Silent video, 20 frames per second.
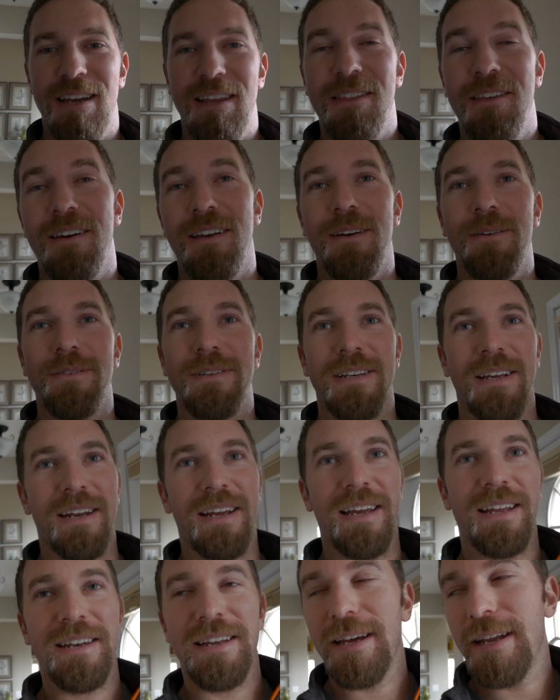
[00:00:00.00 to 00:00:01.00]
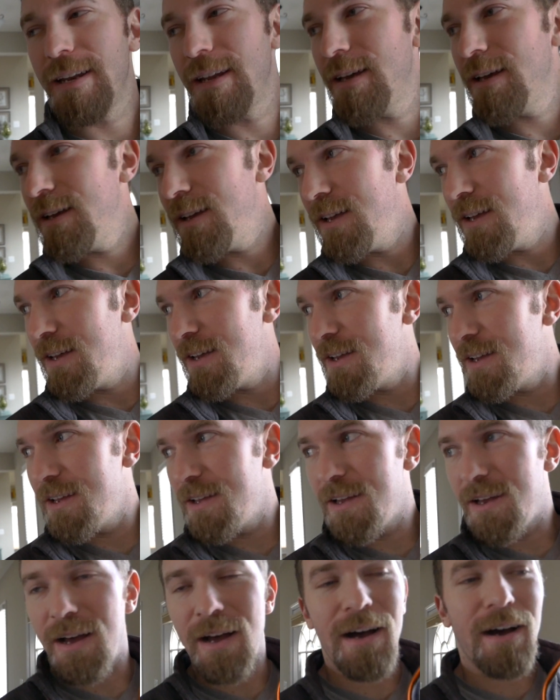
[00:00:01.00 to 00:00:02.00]
I thought I was gonna get done.
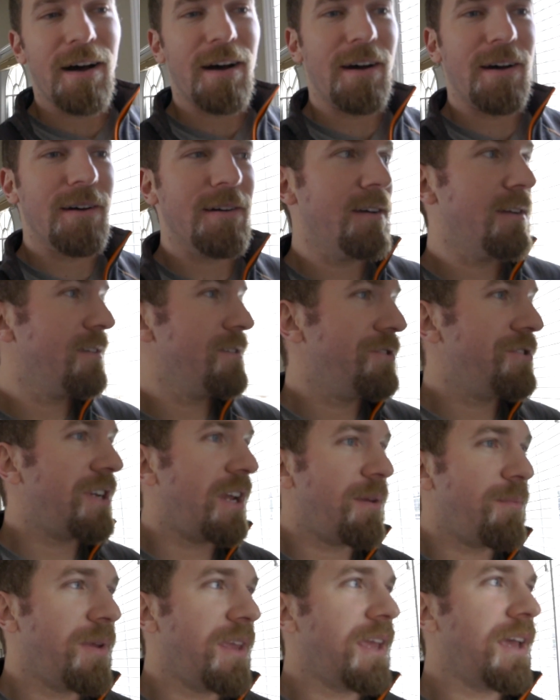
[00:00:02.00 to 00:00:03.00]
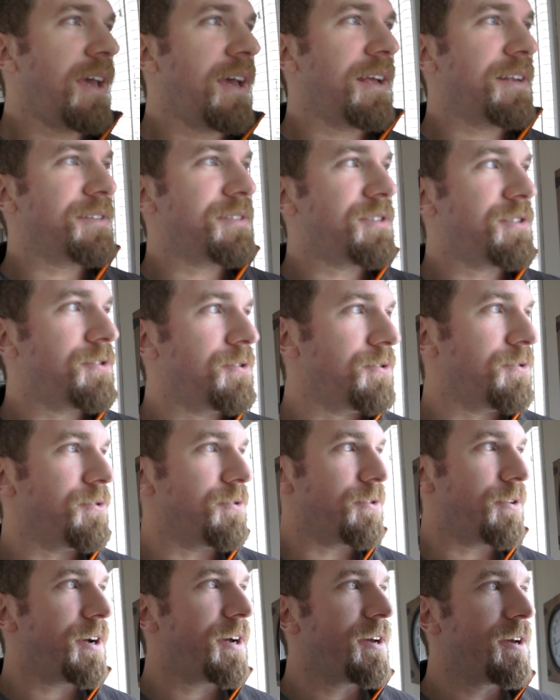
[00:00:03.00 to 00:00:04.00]
Jamie had
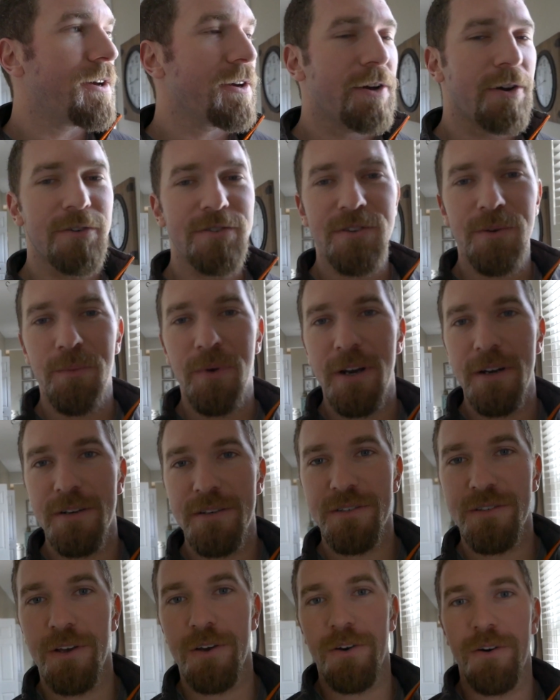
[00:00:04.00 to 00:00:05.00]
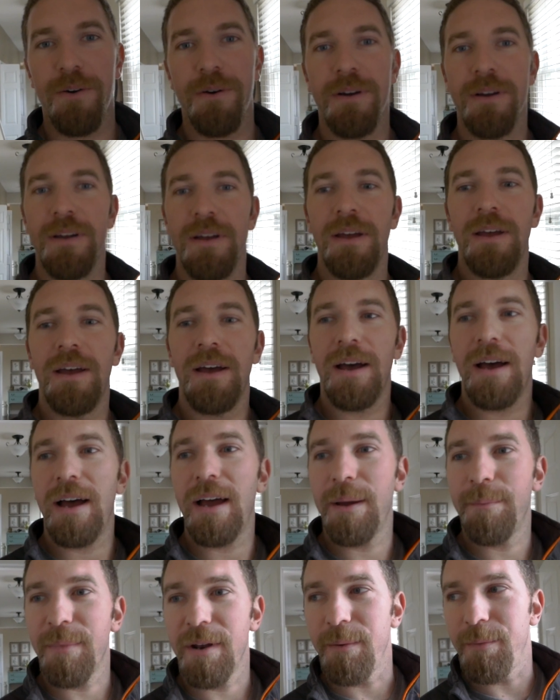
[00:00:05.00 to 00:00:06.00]
to go somewhere, so
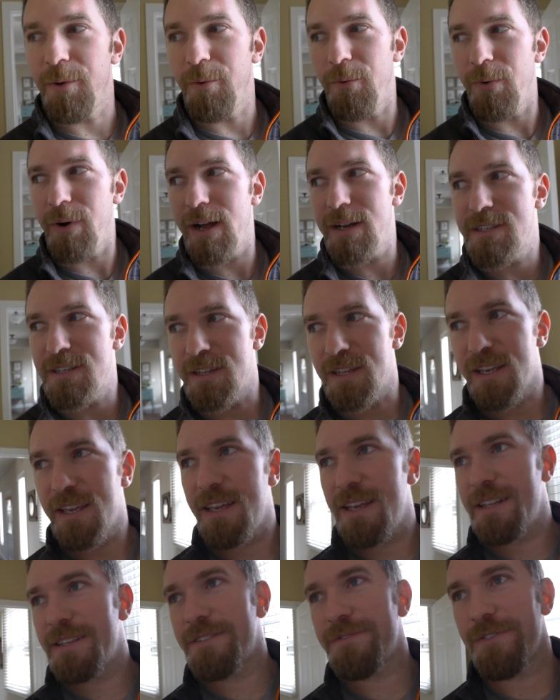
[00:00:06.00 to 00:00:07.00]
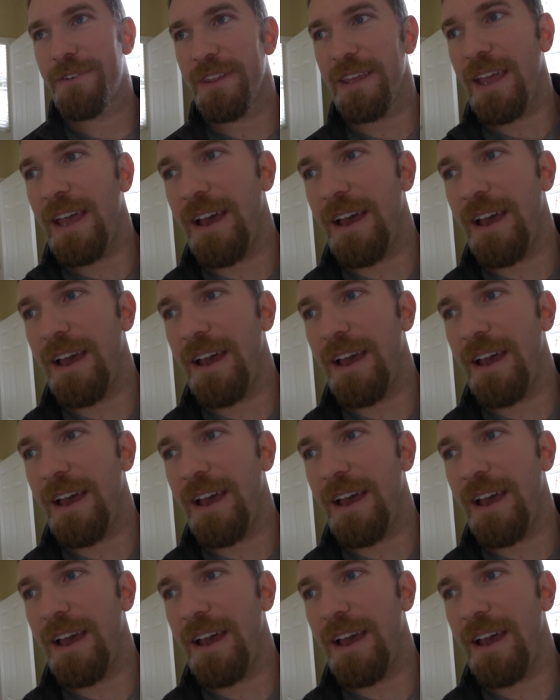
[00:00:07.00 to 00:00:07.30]
I'm gonna be watching the kids for the